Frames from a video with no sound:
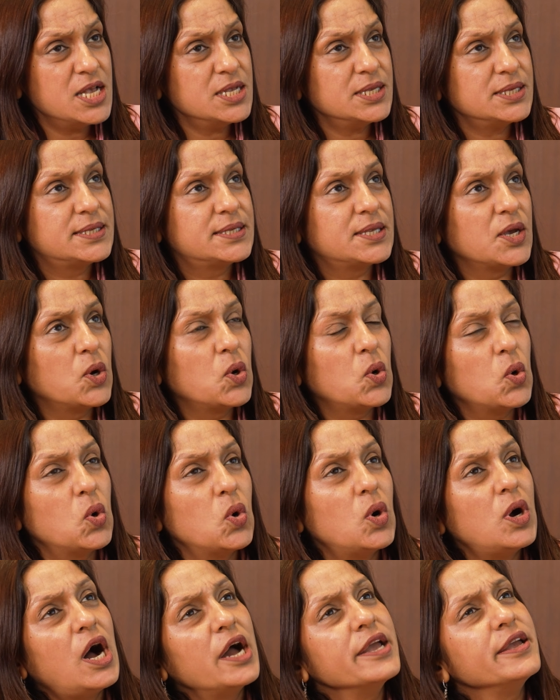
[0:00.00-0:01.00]

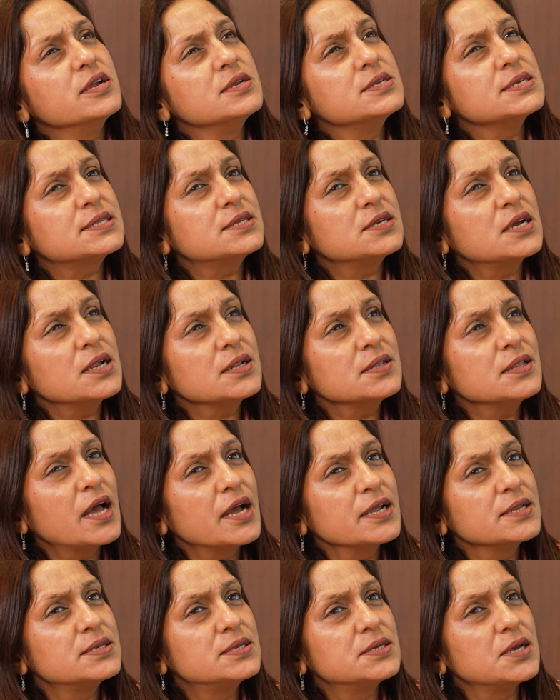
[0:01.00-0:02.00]
So I understand
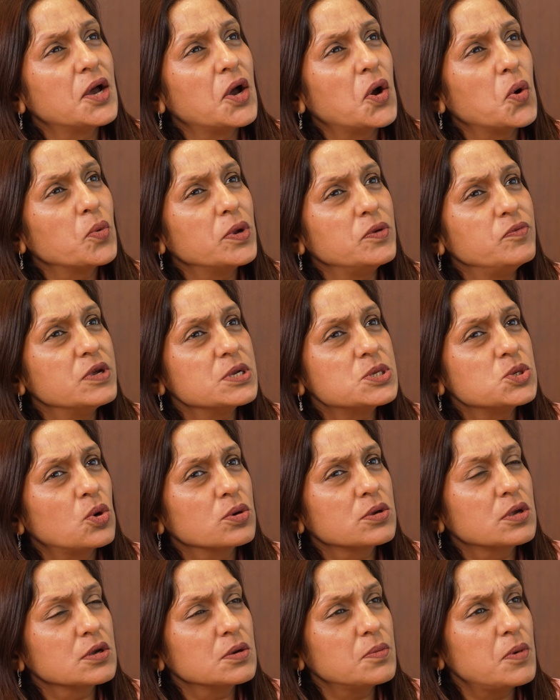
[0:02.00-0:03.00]
that when we're
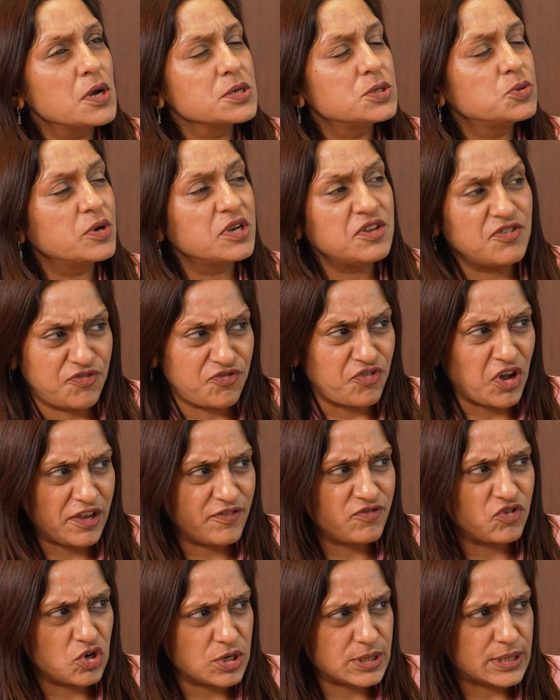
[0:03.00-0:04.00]
talking about 25
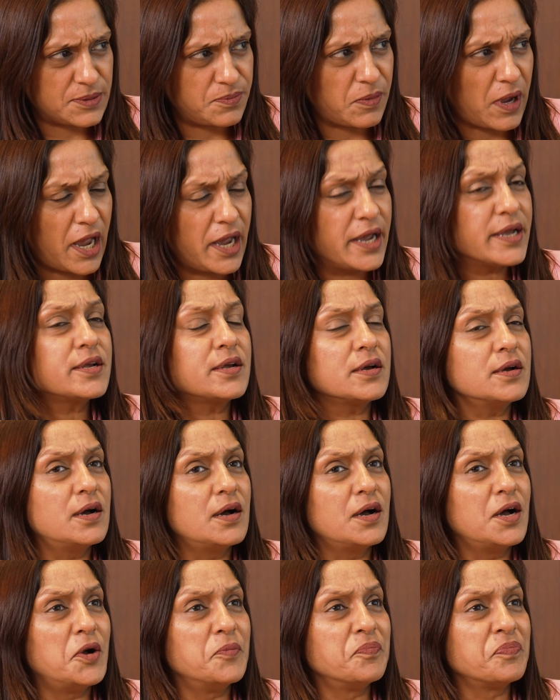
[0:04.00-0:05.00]
years back,
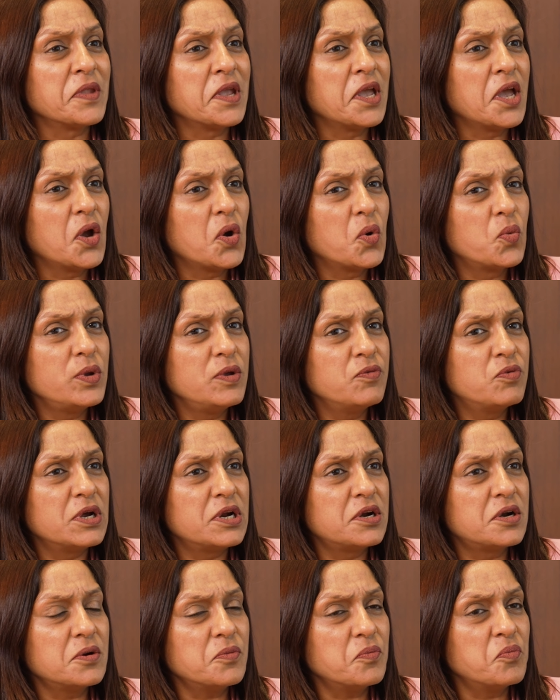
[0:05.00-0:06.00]
we
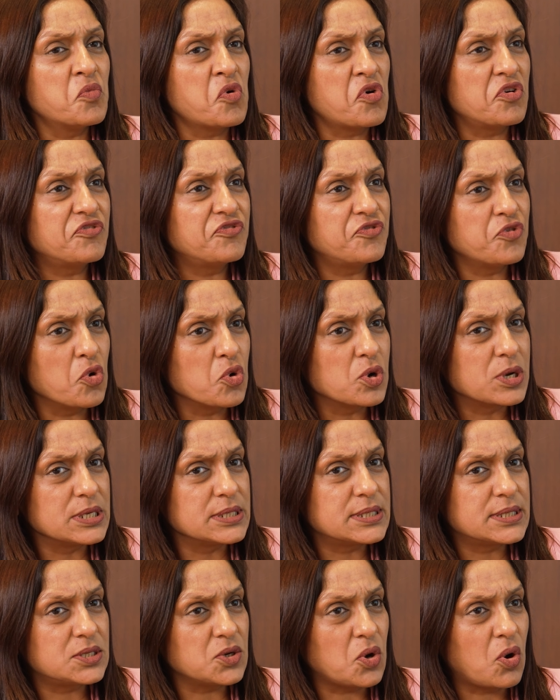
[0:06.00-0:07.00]
were more
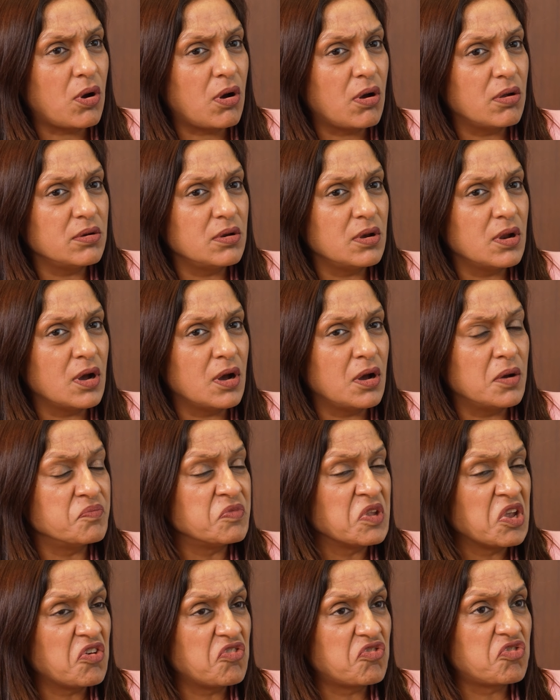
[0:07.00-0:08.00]
focused on
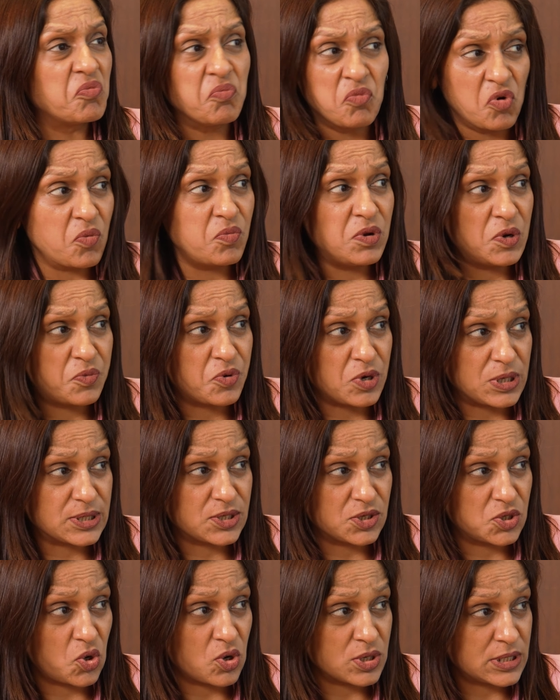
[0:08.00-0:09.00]
removable
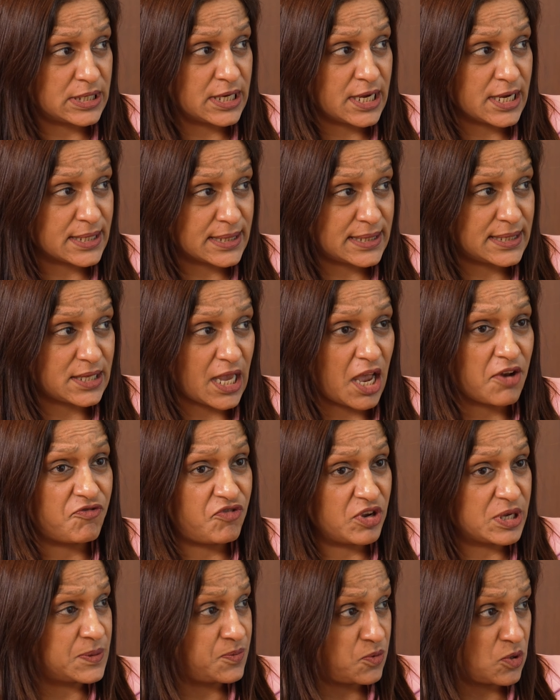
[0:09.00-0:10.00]
prosthodontics and
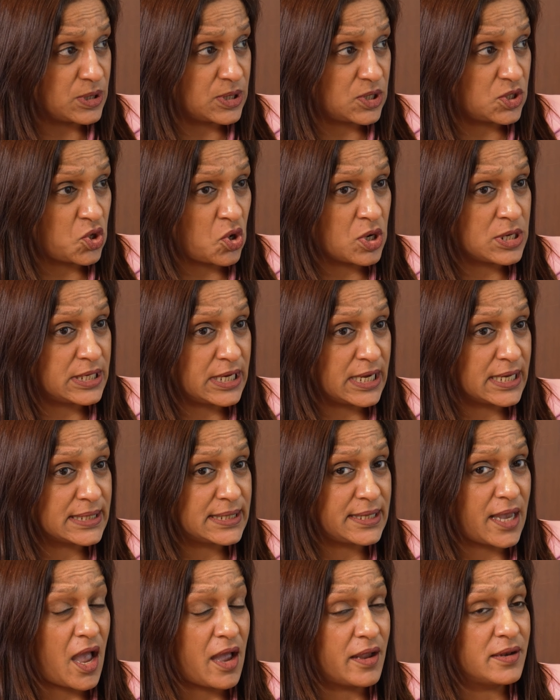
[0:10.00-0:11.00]
fixed prosthodontics
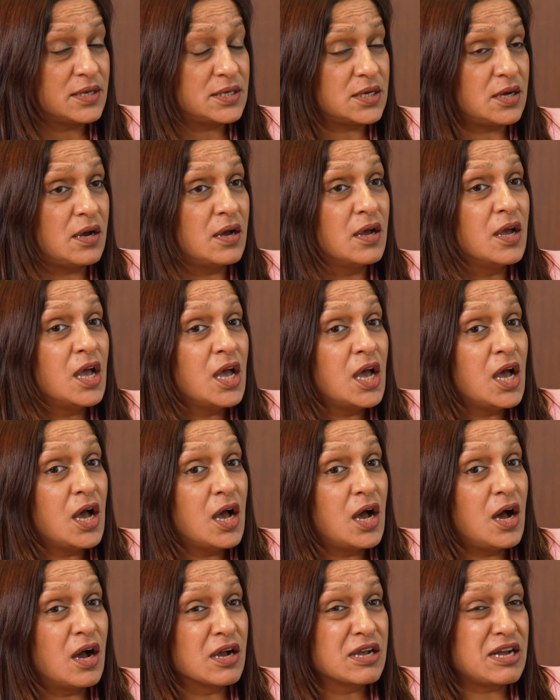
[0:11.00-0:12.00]
and
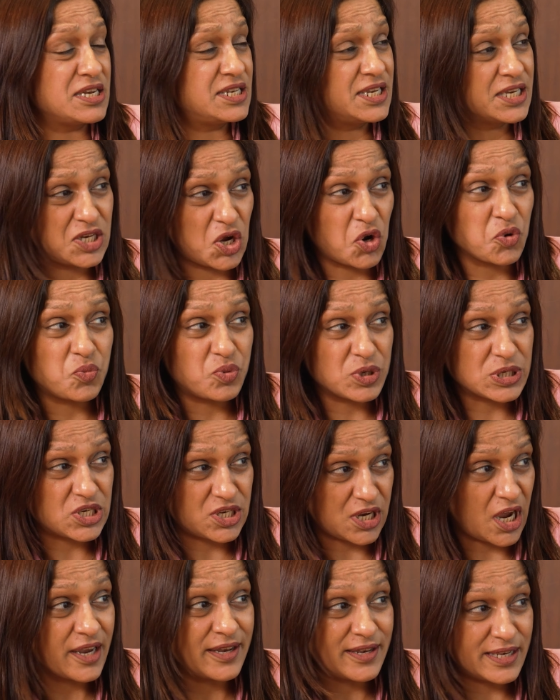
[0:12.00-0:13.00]
cutting down
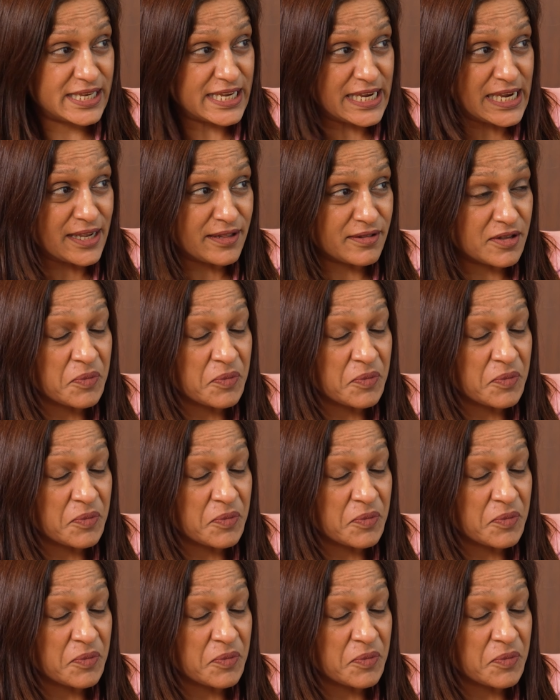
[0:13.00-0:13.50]
pristine teeth.